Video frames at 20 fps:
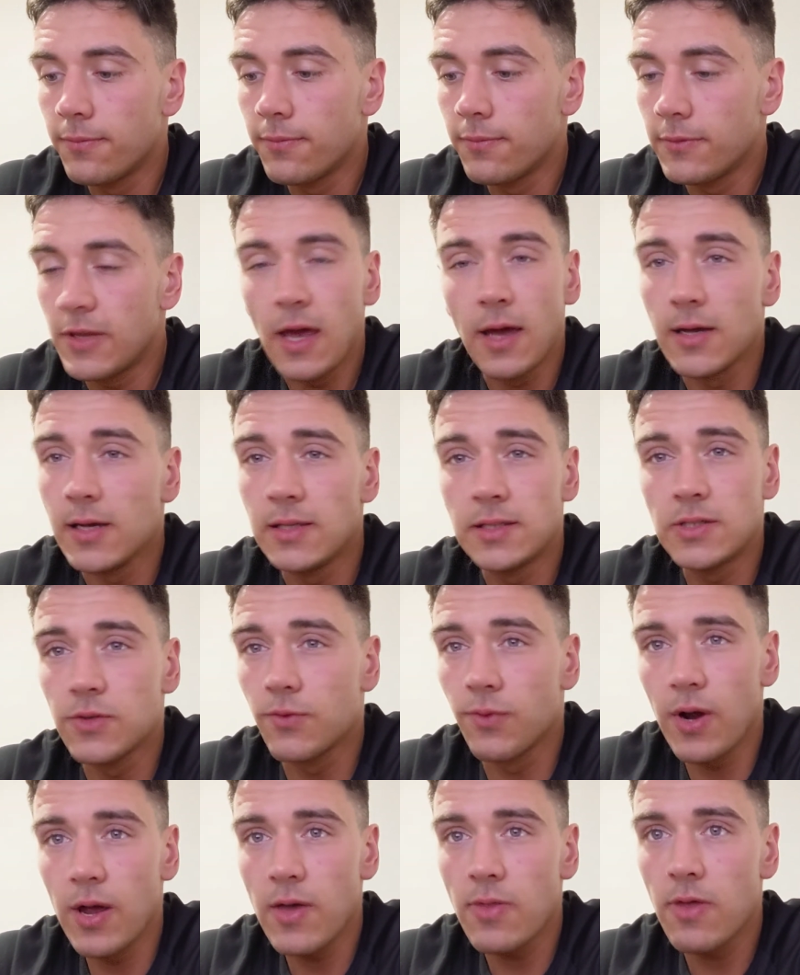It's
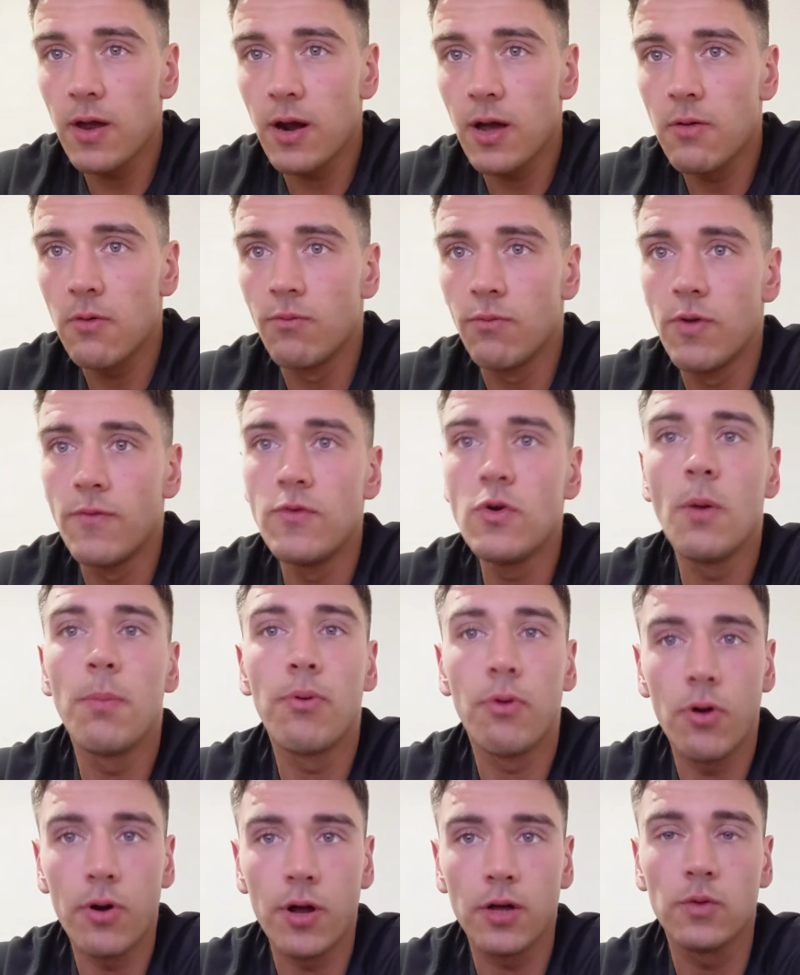rare that I review a
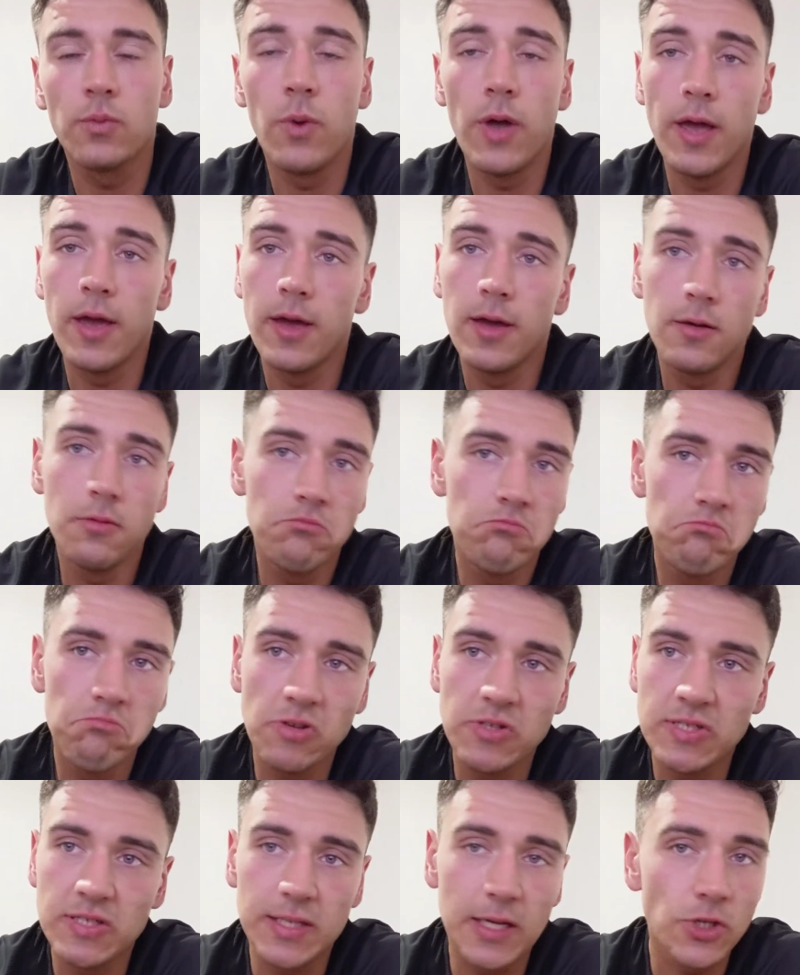product where
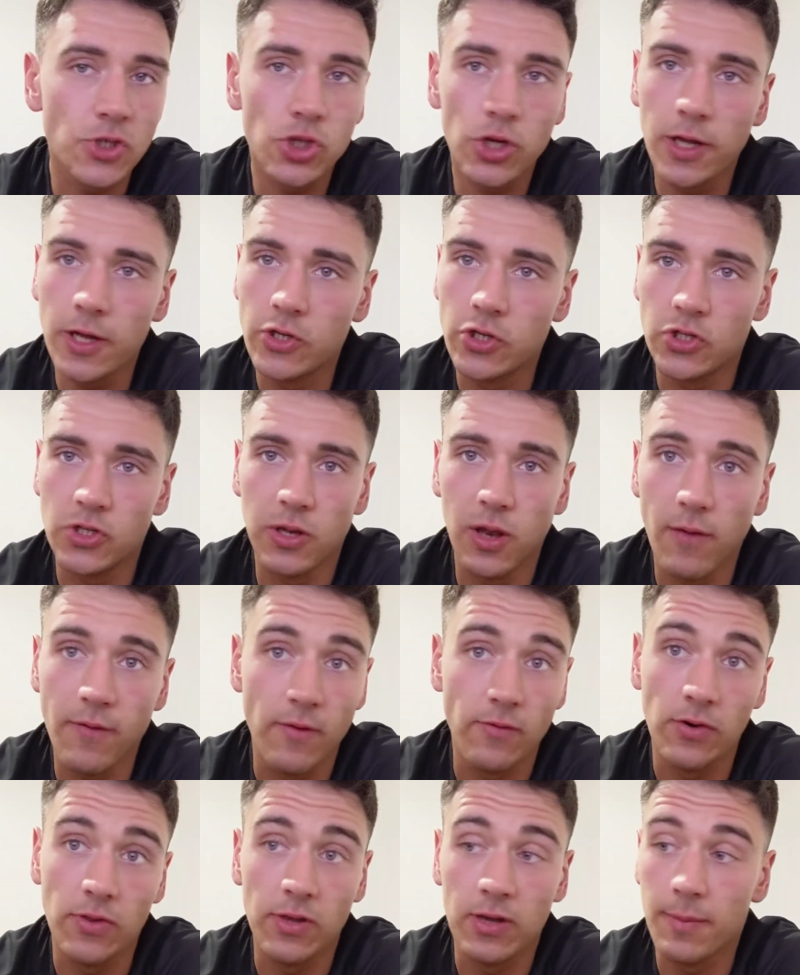essentially I just love
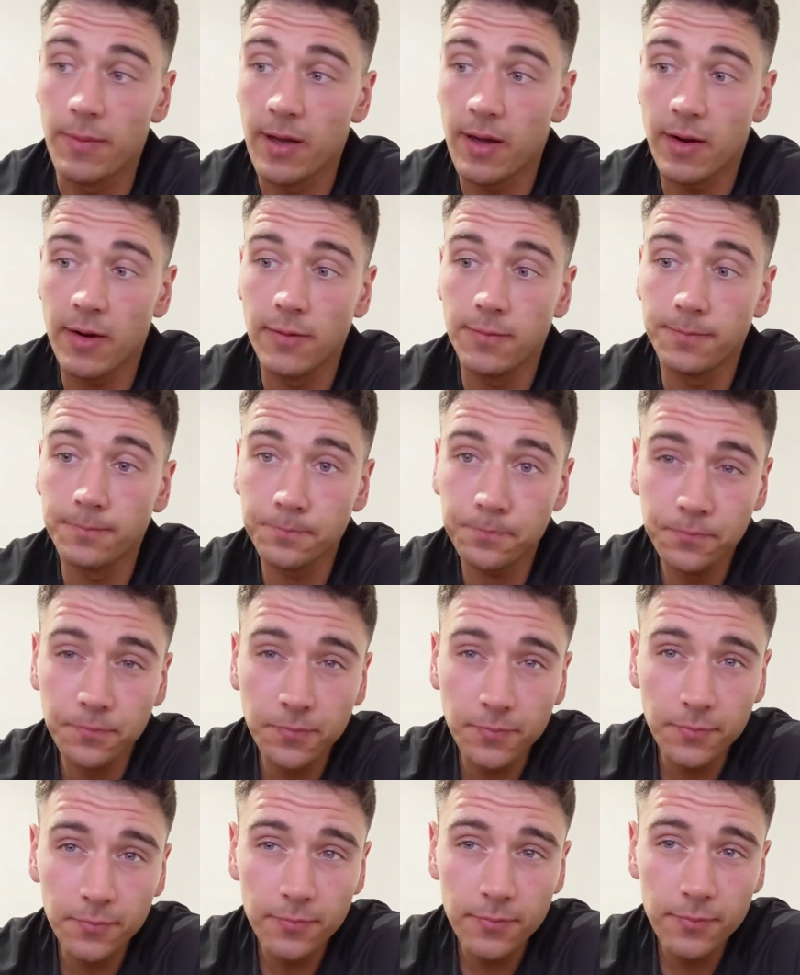everything about it.
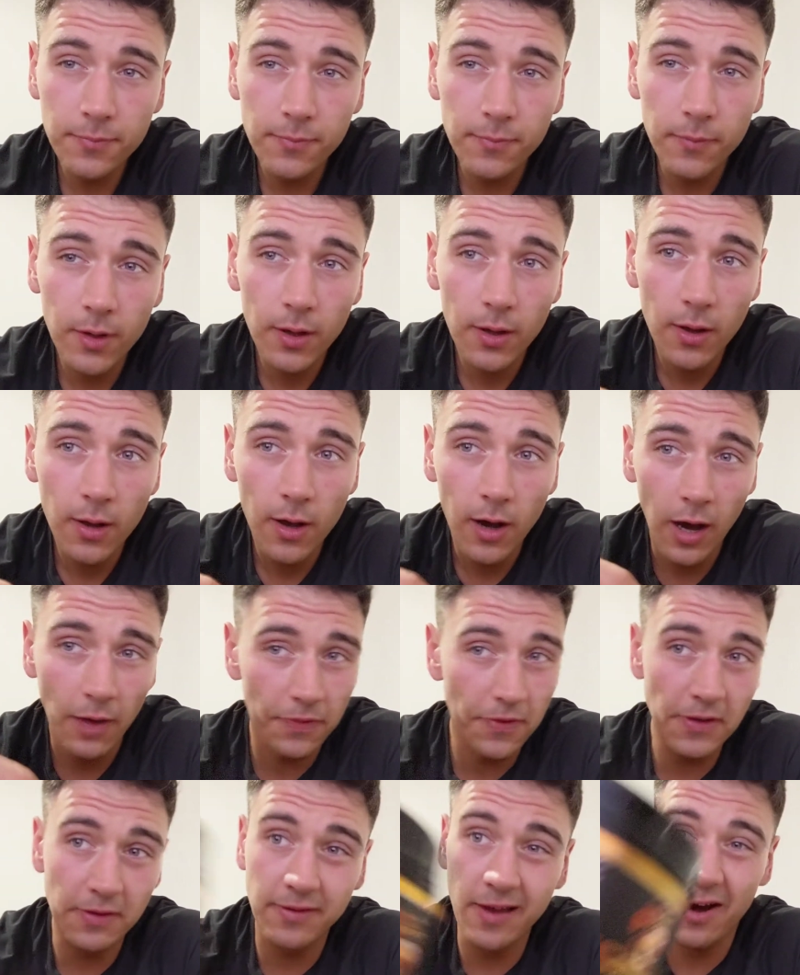I think